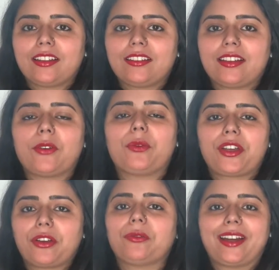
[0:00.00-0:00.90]
that
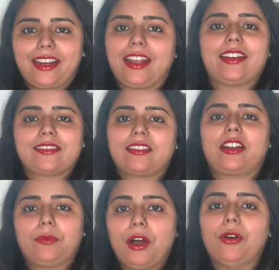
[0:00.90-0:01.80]
what you're writing is
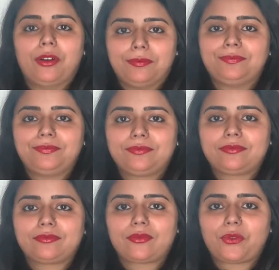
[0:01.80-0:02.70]
not a poem,
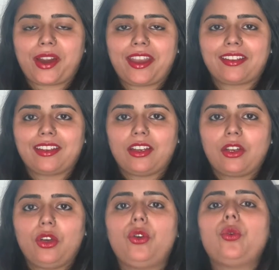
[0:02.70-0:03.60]
right?
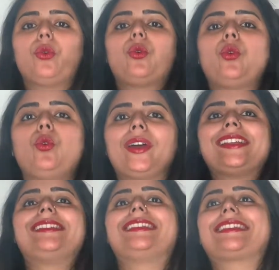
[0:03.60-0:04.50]
Who
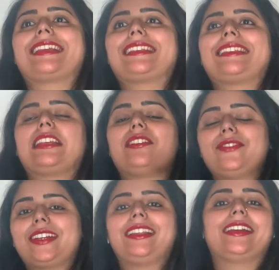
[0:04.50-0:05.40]
is this
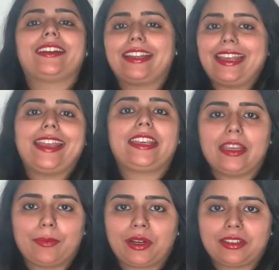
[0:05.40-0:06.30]
self-declared
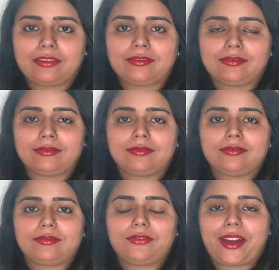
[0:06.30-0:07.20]
gatekeeper,
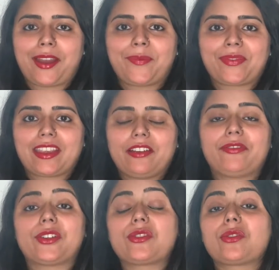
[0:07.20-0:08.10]
right?
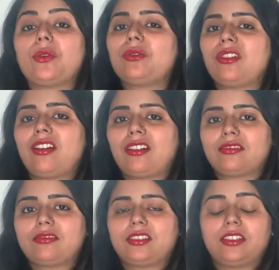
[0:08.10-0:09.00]
For so
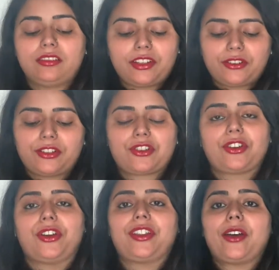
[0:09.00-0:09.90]
long, the
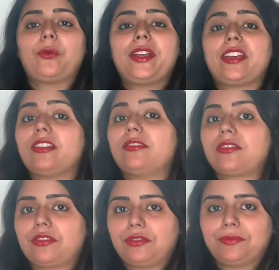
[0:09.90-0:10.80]
literature that we
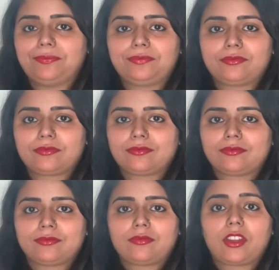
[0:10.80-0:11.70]
consume,
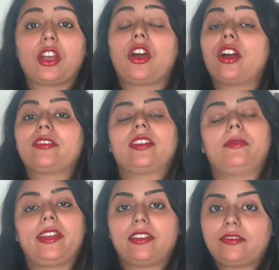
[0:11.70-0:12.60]
the art that
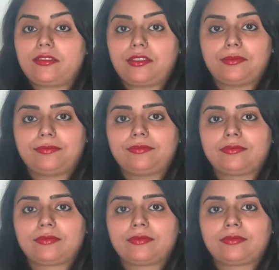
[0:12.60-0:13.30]
we consume,